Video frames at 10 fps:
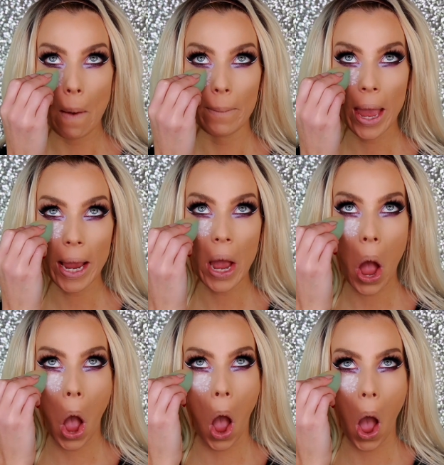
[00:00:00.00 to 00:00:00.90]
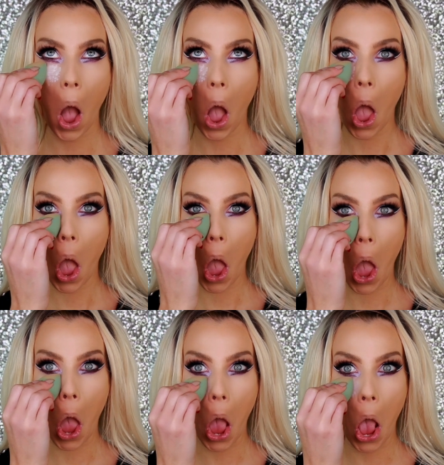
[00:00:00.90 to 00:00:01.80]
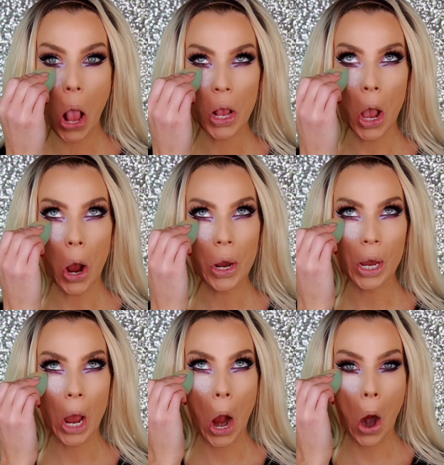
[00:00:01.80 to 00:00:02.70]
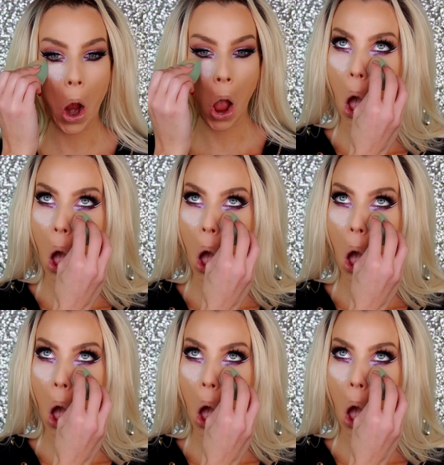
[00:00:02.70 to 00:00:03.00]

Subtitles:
Big. So cute.